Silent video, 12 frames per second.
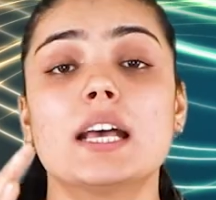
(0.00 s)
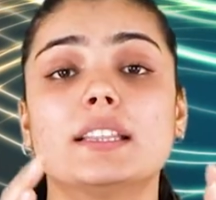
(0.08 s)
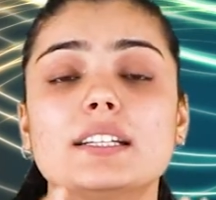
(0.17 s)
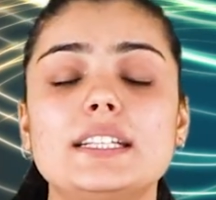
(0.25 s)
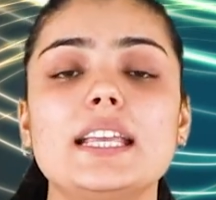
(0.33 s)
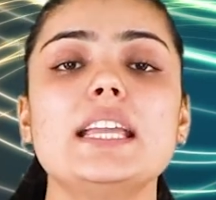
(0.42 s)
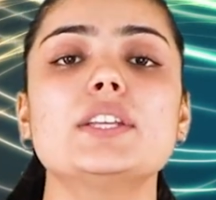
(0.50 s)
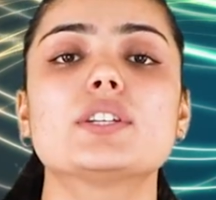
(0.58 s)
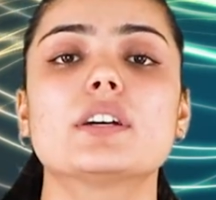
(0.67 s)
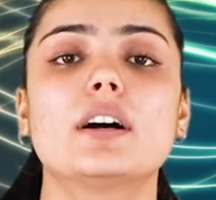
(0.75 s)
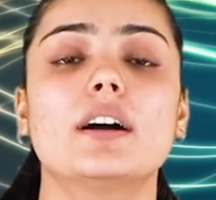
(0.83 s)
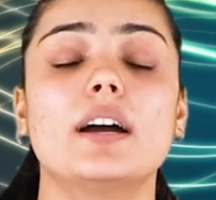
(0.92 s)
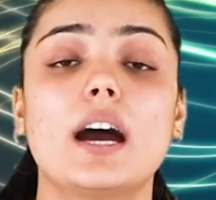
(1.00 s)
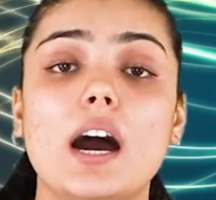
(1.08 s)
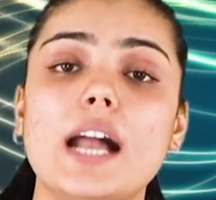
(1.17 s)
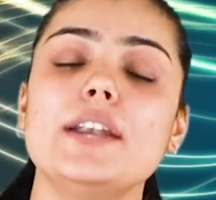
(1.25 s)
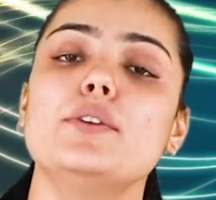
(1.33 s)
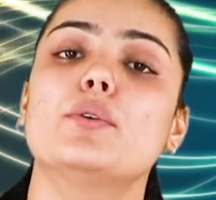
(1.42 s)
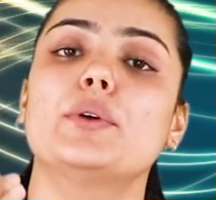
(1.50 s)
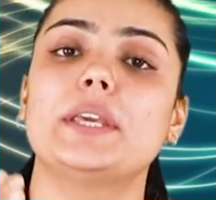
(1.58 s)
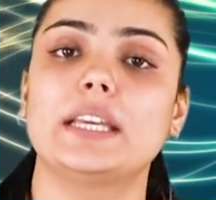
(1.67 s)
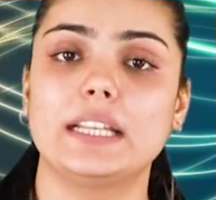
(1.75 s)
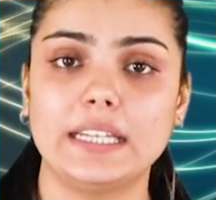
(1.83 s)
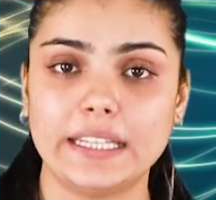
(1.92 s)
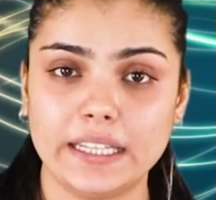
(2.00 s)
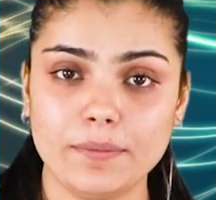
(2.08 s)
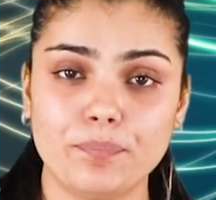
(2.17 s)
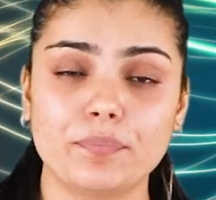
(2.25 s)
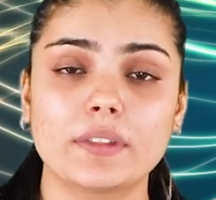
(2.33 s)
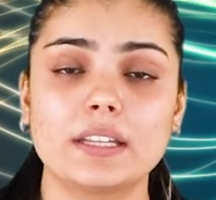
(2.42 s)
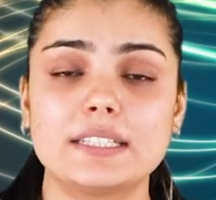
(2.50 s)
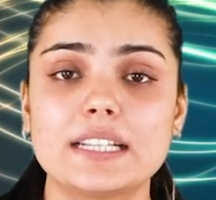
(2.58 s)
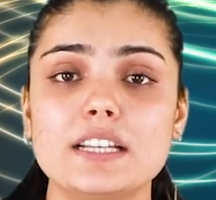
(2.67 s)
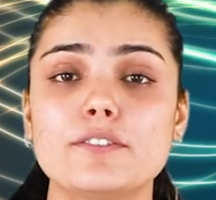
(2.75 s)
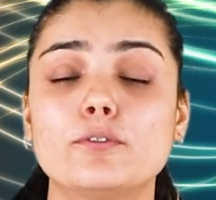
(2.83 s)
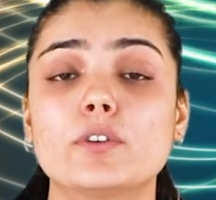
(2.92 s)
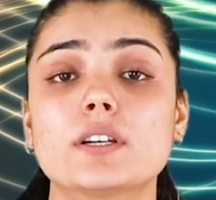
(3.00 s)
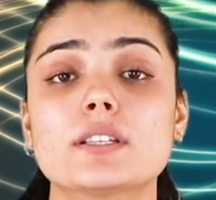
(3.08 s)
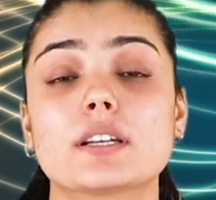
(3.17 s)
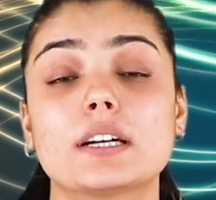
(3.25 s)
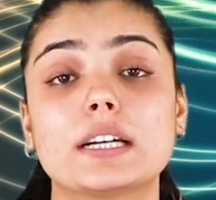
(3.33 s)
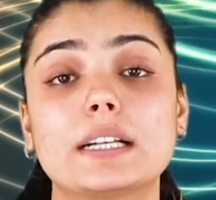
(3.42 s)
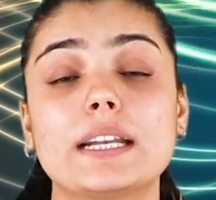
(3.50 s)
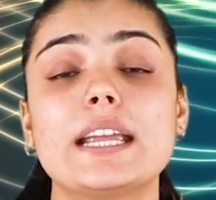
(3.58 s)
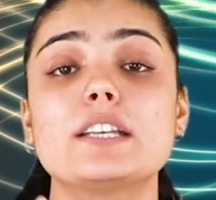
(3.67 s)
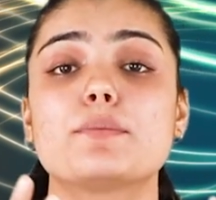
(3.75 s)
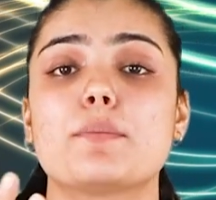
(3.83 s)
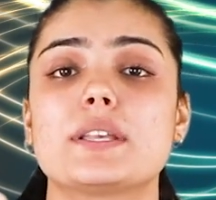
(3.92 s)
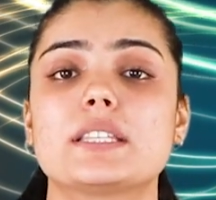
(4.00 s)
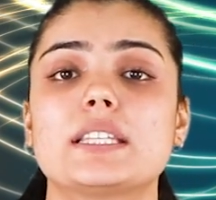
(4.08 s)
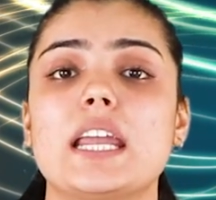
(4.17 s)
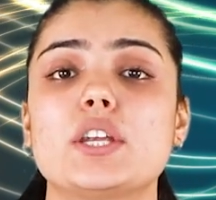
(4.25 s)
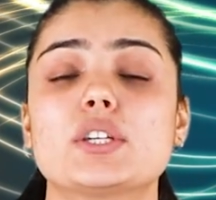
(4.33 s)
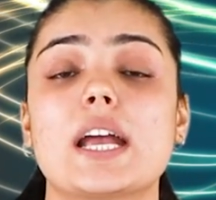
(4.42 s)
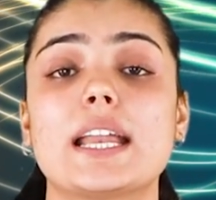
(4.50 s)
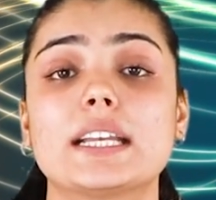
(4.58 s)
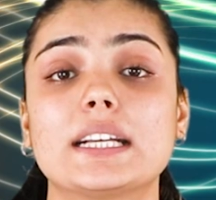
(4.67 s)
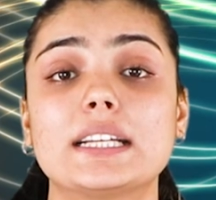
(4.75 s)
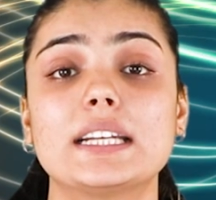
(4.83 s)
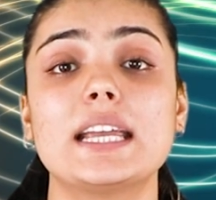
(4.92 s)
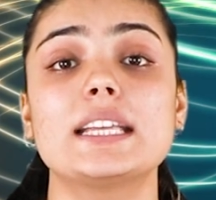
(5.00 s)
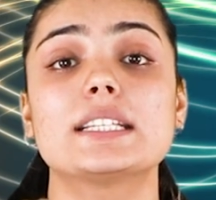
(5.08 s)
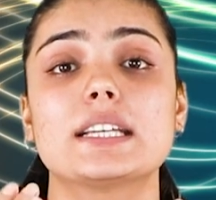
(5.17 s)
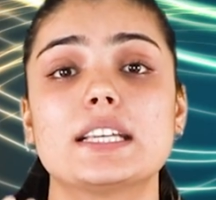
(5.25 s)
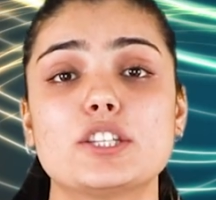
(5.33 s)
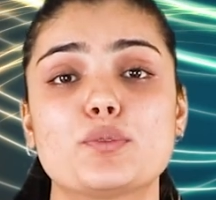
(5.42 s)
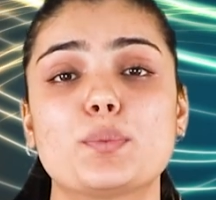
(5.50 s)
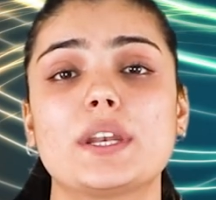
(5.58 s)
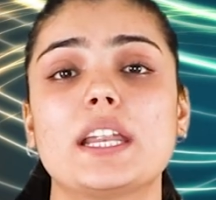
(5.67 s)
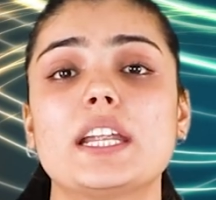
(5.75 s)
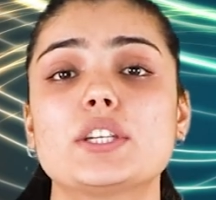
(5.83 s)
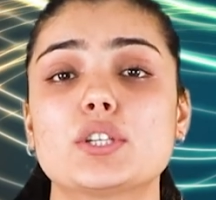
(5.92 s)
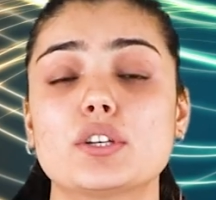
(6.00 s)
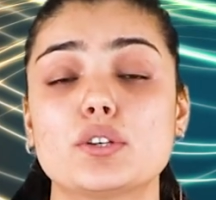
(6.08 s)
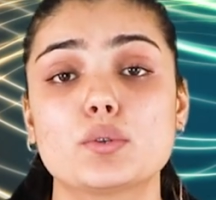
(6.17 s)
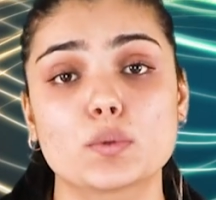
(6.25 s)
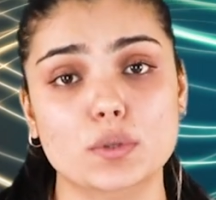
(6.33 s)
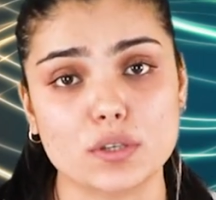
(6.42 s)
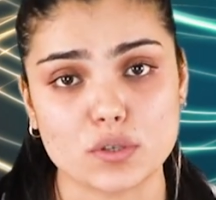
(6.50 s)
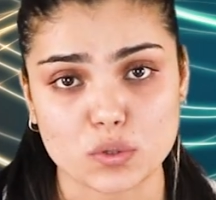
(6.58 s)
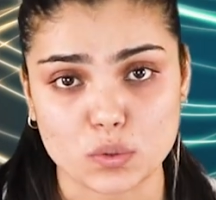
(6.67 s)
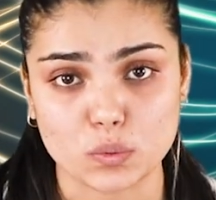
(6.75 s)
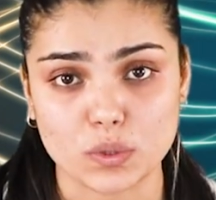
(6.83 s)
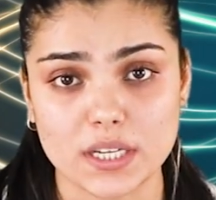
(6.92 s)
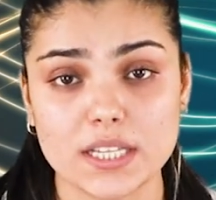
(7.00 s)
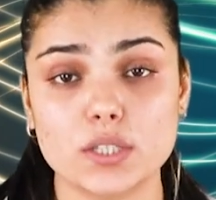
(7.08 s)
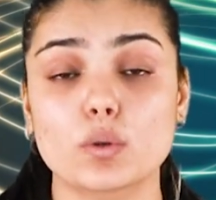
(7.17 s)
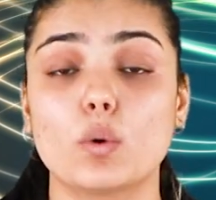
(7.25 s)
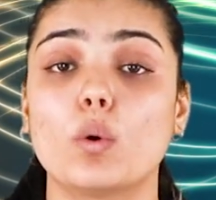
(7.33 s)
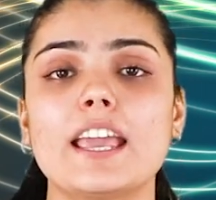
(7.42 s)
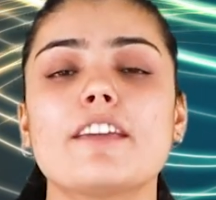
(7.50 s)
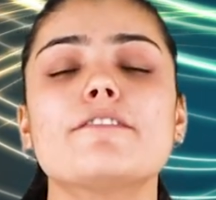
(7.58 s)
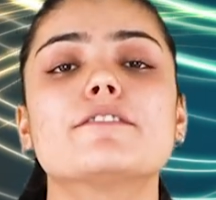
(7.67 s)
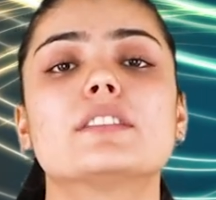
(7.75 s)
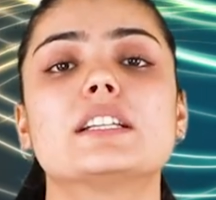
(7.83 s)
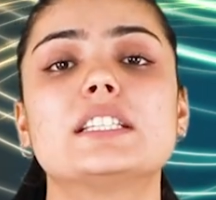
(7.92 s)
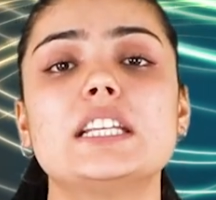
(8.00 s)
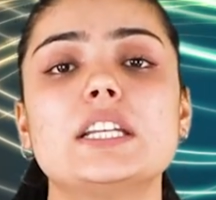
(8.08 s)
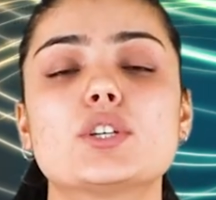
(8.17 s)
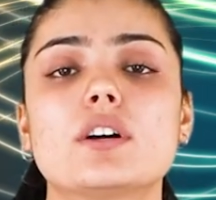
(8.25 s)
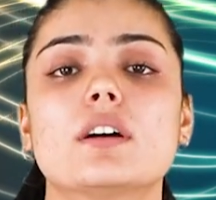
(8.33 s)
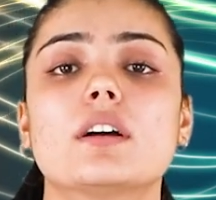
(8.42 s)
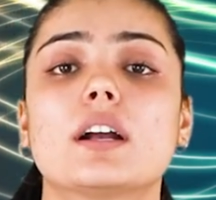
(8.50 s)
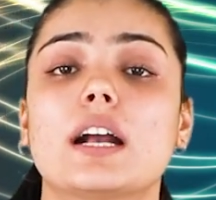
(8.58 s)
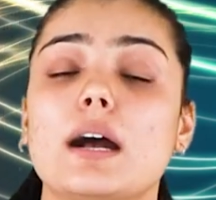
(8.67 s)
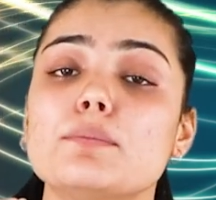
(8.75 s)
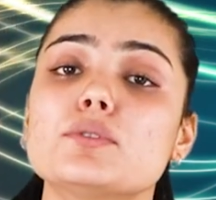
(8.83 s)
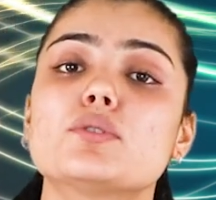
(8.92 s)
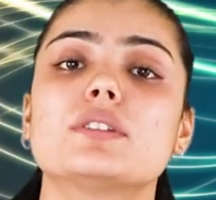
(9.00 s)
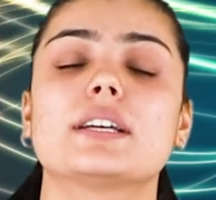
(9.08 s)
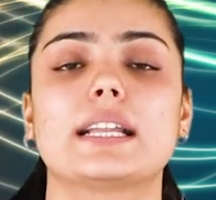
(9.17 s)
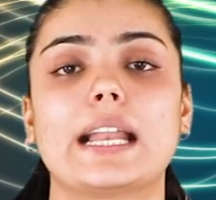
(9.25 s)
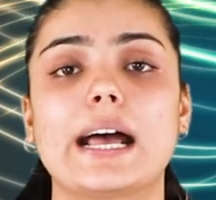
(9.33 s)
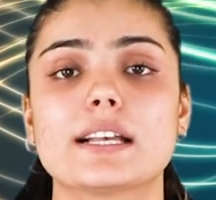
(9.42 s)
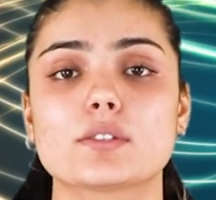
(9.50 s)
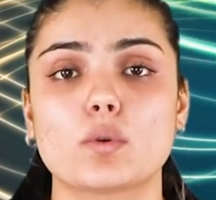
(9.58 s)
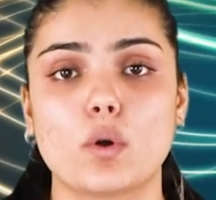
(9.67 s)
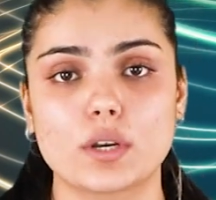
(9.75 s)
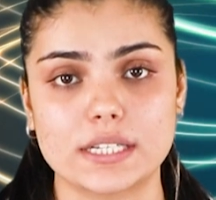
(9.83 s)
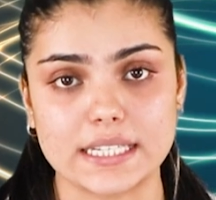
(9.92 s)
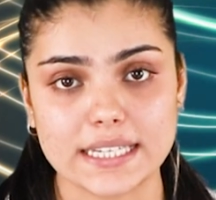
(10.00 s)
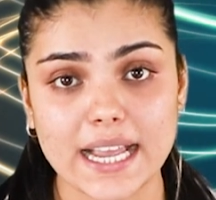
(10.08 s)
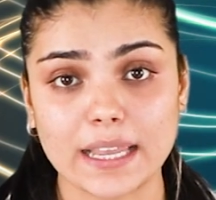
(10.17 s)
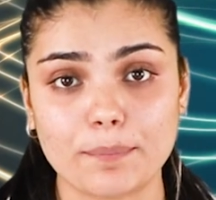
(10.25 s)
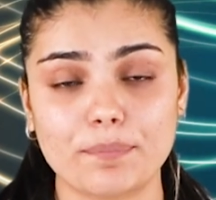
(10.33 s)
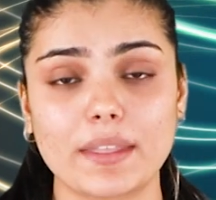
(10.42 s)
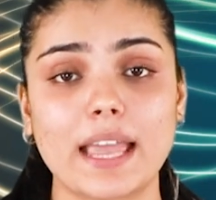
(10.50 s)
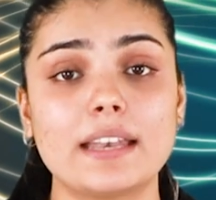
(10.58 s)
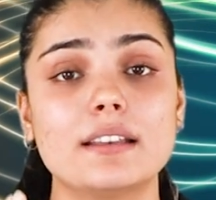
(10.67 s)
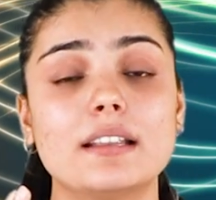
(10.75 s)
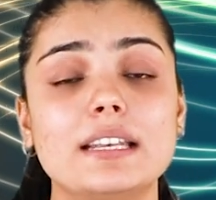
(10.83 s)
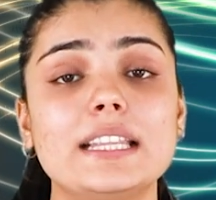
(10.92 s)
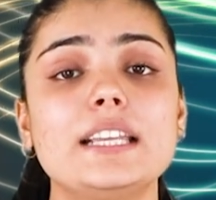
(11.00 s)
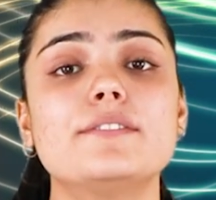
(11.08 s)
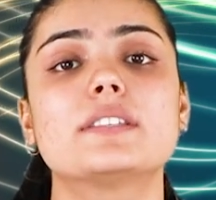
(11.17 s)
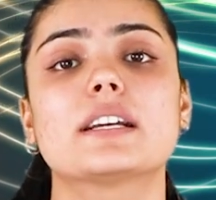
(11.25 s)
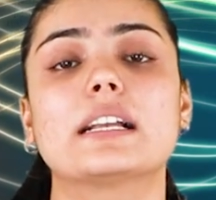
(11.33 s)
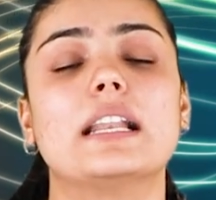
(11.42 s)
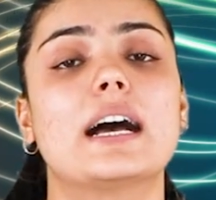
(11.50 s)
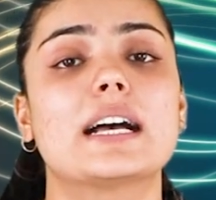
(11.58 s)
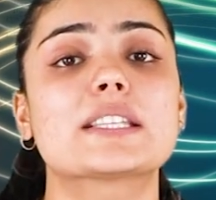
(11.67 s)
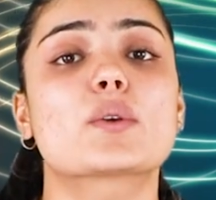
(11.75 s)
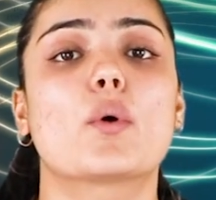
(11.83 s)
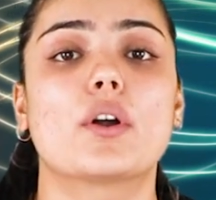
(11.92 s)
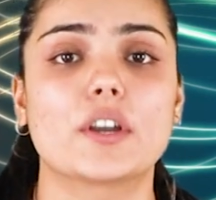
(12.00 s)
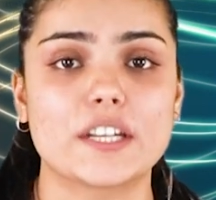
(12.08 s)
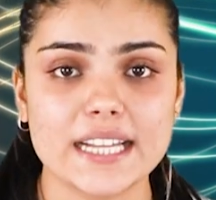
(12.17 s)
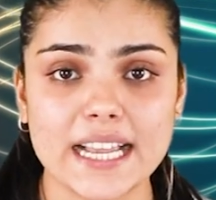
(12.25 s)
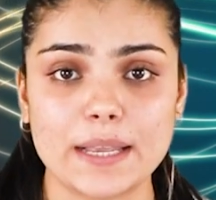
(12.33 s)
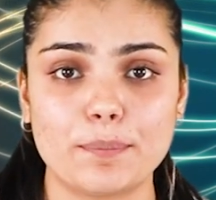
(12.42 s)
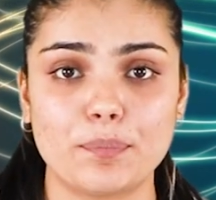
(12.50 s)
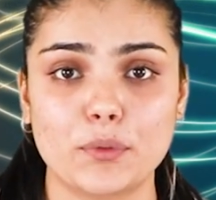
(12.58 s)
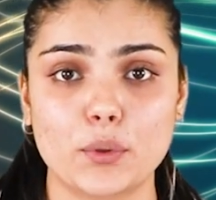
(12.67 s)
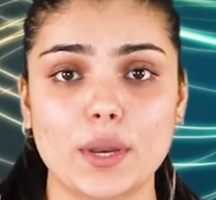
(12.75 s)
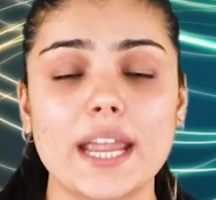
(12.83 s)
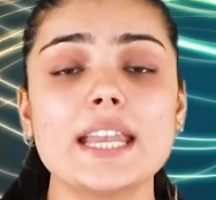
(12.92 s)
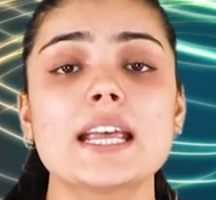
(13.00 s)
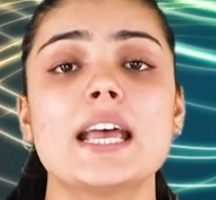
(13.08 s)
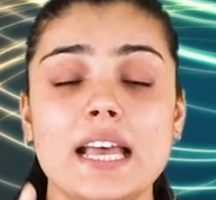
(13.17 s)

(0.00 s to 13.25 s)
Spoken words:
The teacher unknowingly delivers a great message and great inspiration to the students if the teacher comes to the class on time and leaves the class on time, right?